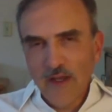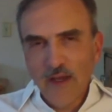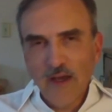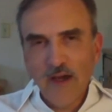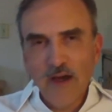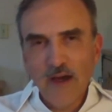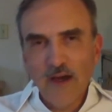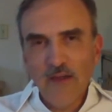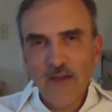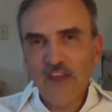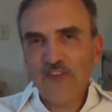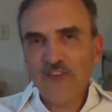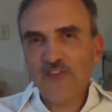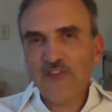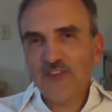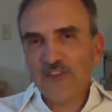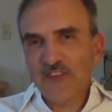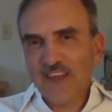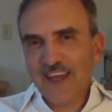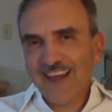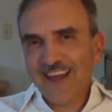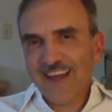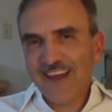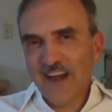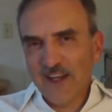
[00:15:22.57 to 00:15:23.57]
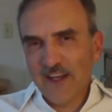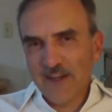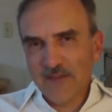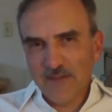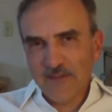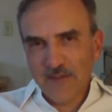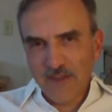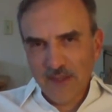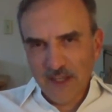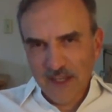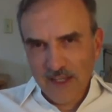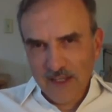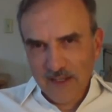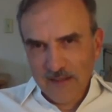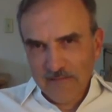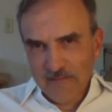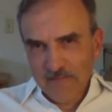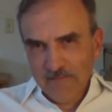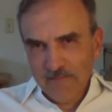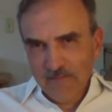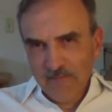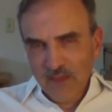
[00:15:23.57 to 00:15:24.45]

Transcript: That kind of thing